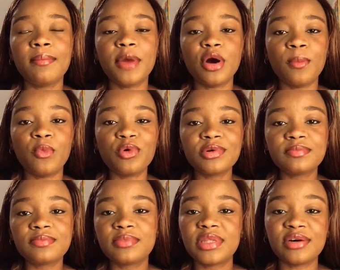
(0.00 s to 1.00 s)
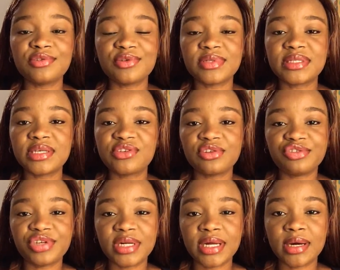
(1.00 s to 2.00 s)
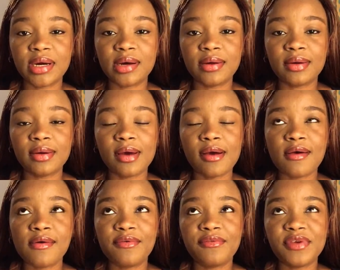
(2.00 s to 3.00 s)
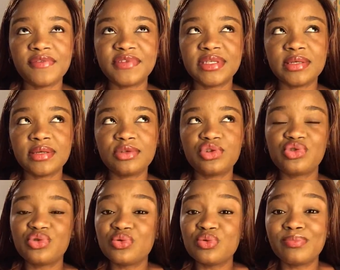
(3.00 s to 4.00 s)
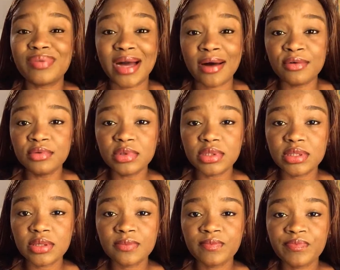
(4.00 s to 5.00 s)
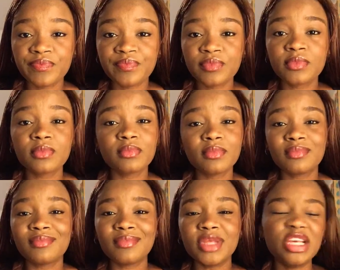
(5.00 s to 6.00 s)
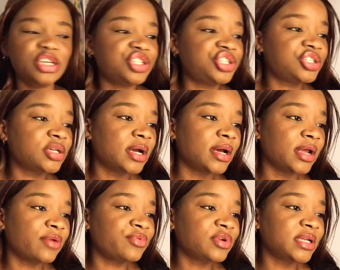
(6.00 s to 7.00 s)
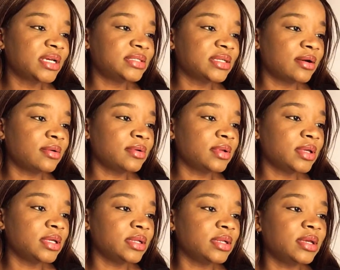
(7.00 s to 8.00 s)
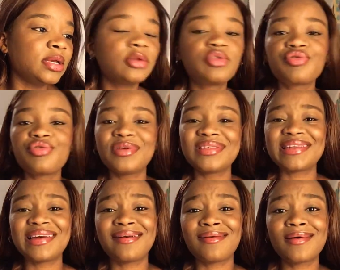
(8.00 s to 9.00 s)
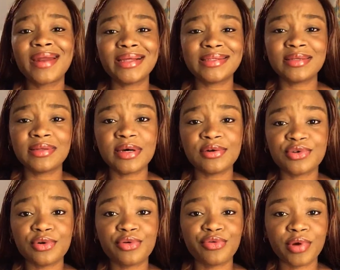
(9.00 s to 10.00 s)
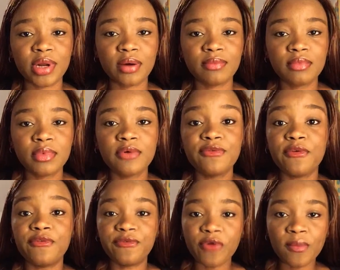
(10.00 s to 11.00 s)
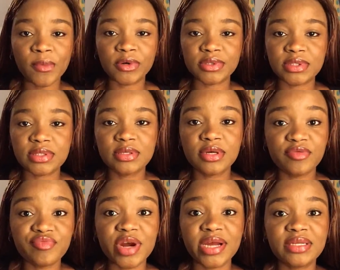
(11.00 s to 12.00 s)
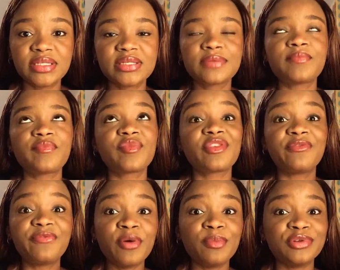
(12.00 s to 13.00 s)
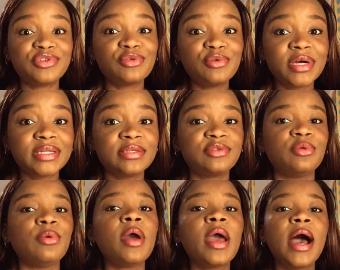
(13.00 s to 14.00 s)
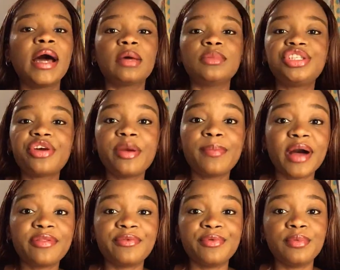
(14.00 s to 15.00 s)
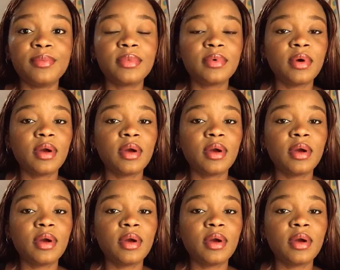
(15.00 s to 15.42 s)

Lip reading: 1,652 pounds ish, and I wrote that down in krone is like around 19,000 krona for 4 months, right? 4 months. So look at it too, and I'm sharing bathroom